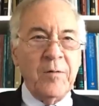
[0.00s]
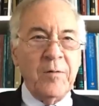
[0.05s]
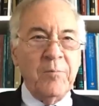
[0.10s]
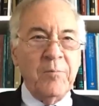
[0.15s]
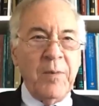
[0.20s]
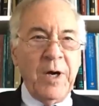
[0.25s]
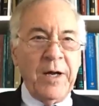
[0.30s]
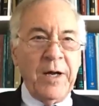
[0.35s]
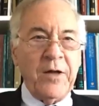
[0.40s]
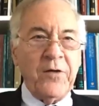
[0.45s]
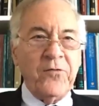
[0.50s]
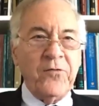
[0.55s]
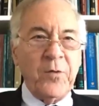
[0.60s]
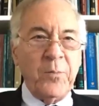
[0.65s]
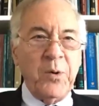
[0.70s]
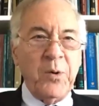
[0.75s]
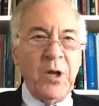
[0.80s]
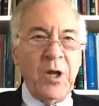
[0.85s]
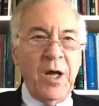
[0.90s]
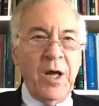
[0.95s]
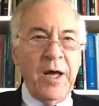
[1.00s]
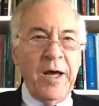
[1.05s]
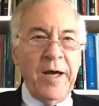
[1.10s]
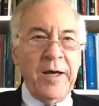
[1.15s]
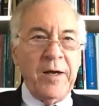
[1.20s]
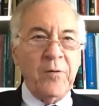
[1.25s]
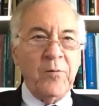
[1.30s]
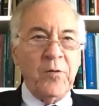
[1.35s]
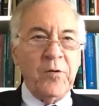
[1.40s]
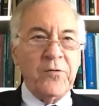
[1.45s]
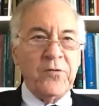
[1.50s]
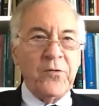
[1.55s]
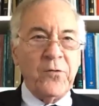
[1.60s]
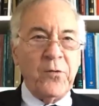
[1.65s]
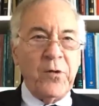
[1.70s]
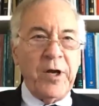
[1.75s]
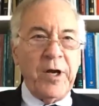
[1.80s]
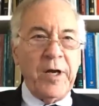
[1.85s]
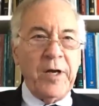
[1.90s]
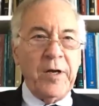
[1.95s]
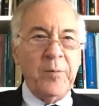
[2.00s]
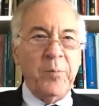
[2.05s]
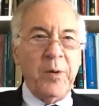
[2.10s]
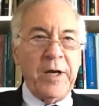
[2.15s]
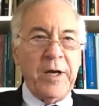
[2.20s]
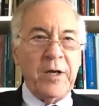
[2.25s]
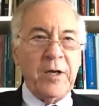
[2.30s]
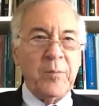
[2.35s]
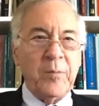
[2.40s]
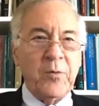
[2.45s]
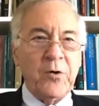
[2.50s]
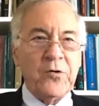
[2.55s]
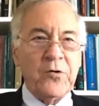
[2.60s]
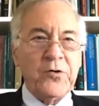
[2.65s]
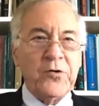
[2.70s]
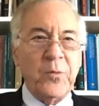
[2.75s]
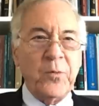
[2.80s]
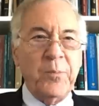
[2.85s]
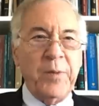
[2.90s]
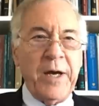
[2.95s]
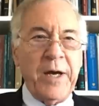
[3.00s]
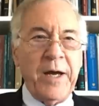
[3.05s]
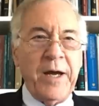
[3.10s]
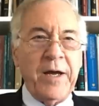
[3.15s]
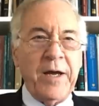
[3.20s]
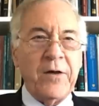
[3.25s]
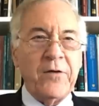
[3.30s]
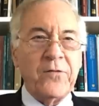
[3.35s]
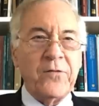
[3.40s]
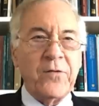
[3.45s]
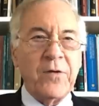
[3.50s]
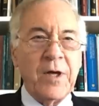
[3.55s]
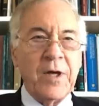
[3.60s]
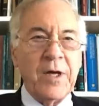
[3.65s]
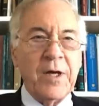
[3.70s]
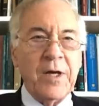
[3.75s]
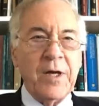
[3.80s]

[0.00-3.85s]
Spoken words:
money supply was created by commercial banks,